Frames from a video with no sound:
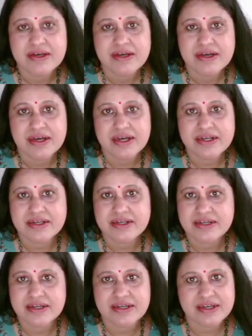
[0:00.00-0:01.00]
And
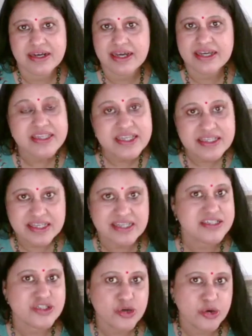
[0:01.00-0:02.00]
I think that
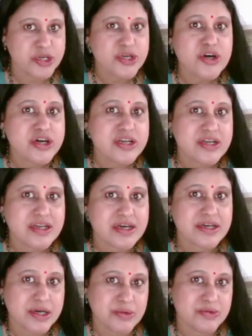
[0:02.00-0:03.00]
is going on
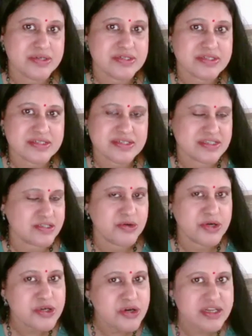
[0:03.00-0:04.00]
around us. It's
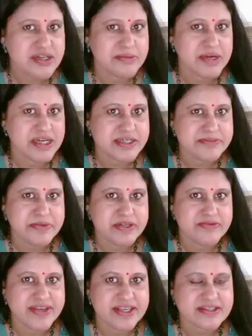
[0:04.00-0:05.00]
going on in multiple
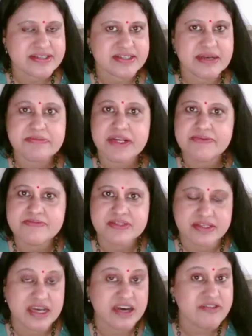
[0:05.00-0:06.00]
ways.
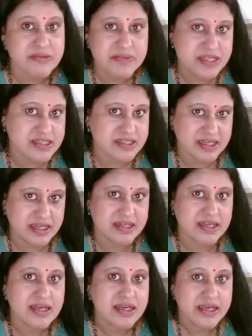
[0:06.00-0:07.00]
Sometimes governments can
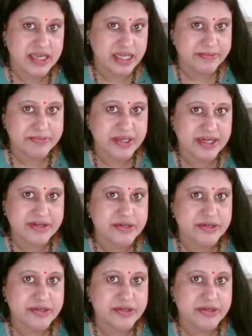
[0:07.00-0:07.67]
help that.